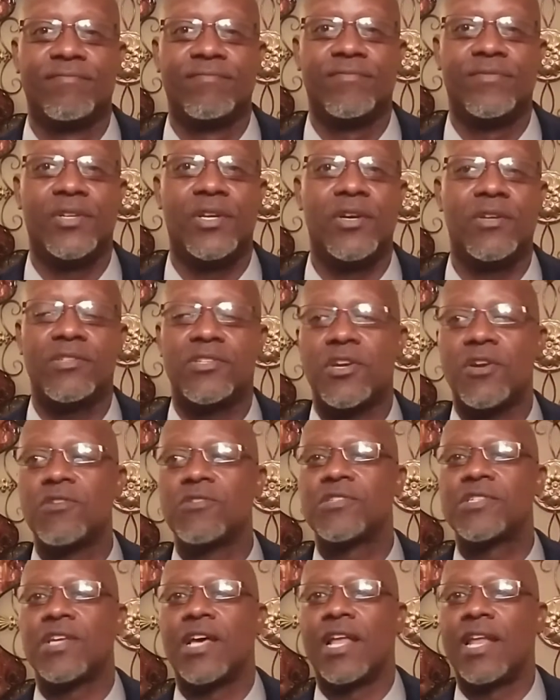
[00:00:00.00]
You know, it
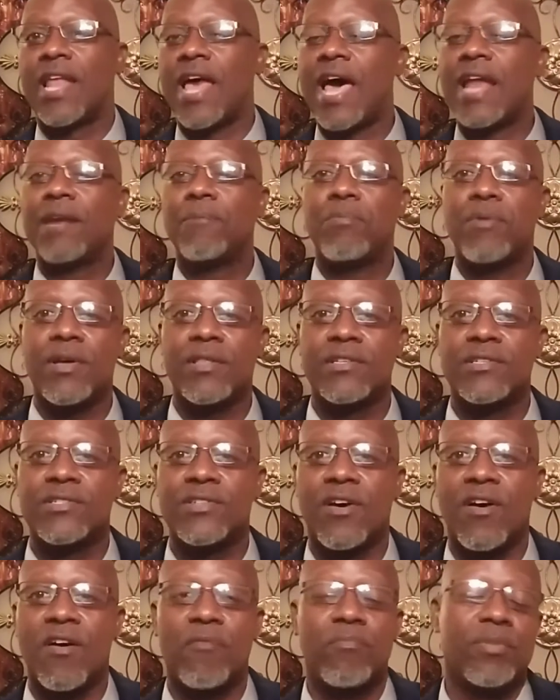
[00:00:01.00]
turns a lot of brothers
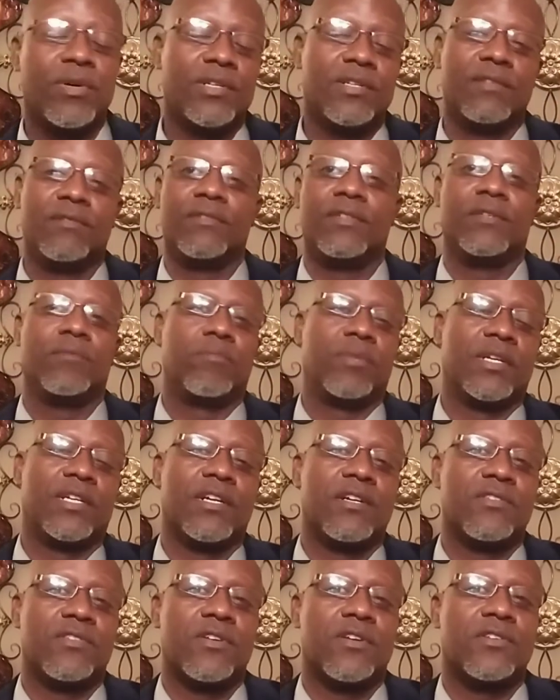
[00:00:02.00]
off, but
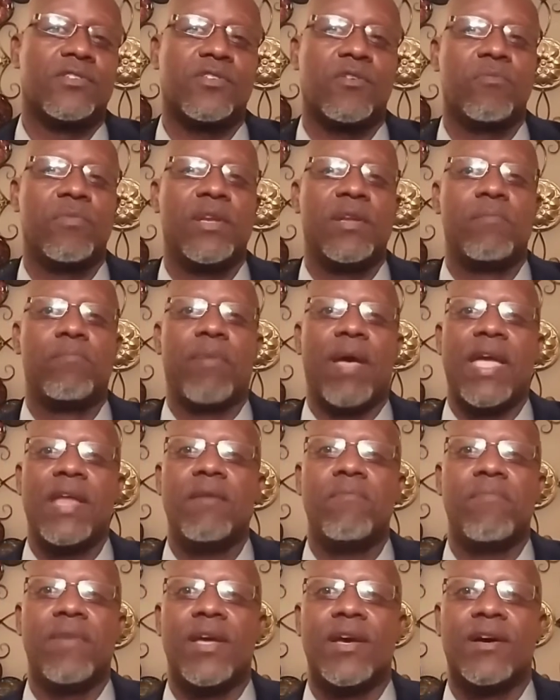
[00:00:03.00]
because there are so many beta
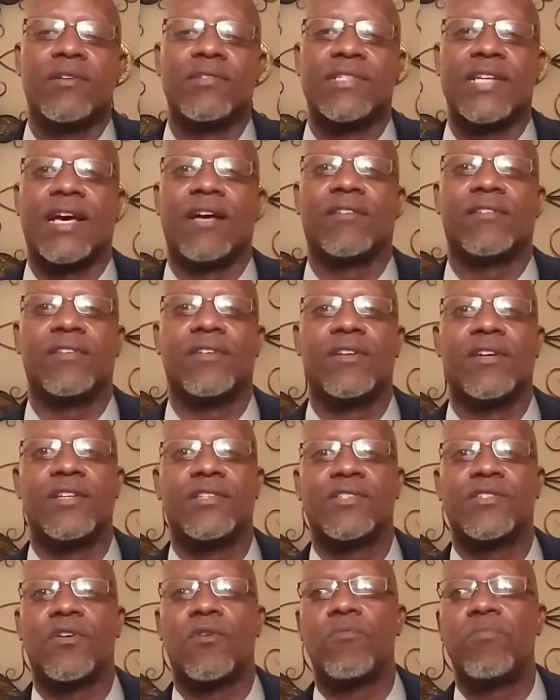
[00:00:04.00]
males out there,
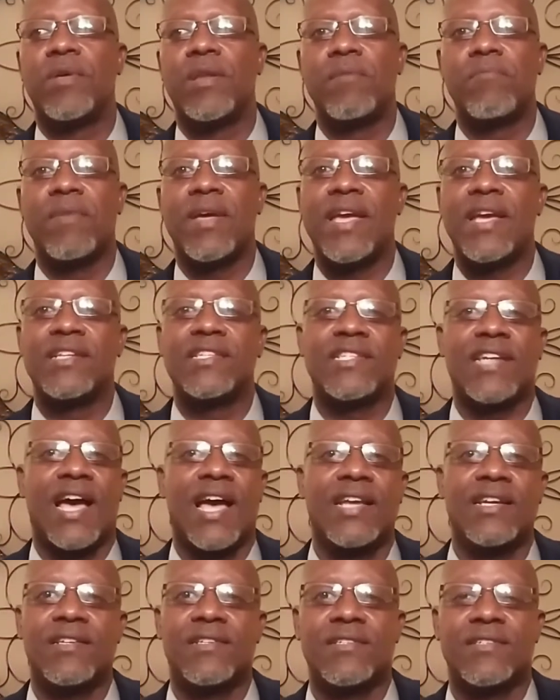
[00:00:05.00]
there's so many
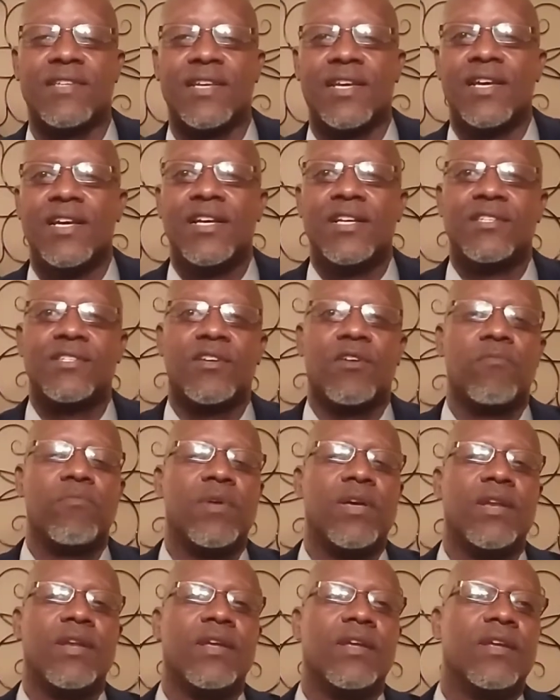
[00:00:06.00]
manginas, so
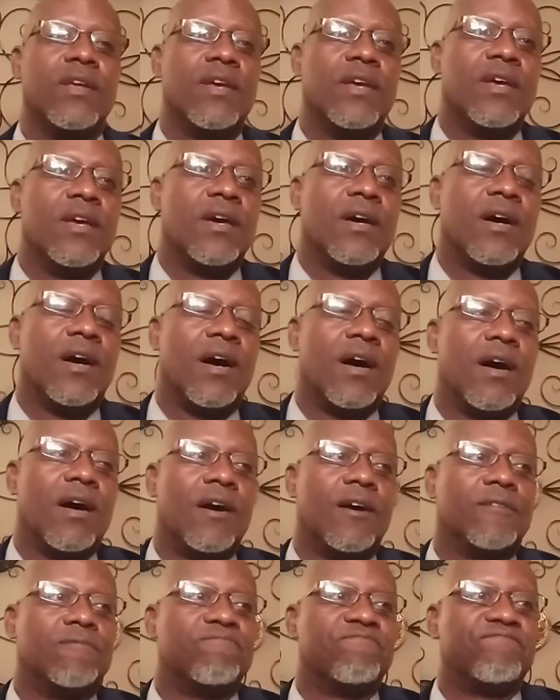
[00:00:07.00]
many,
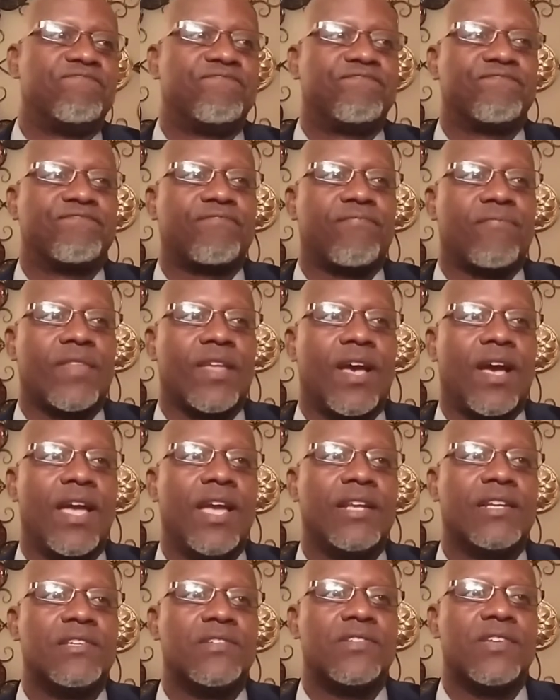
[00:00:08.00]
I
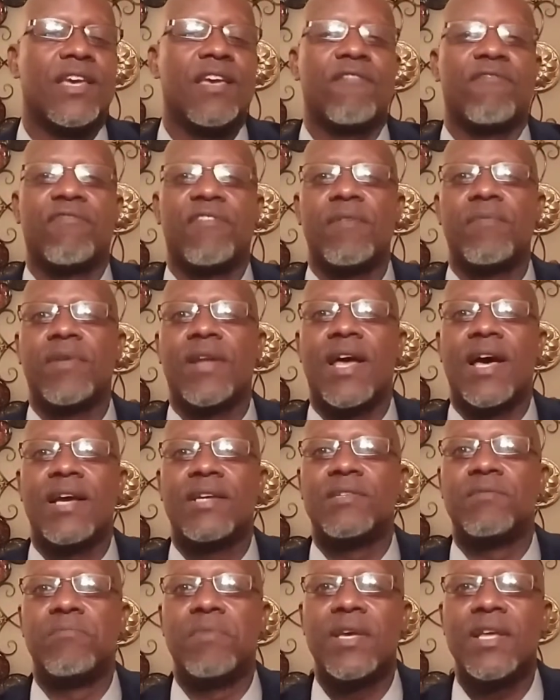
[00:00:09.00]
hate to say it,
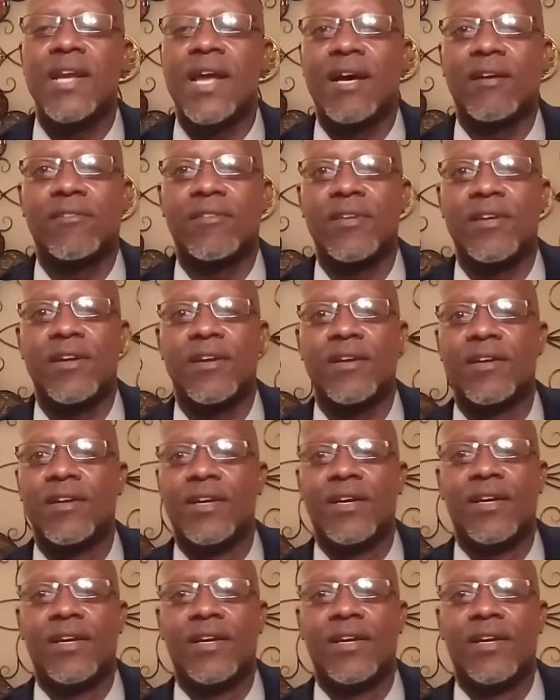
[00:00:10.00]
feminized men out there.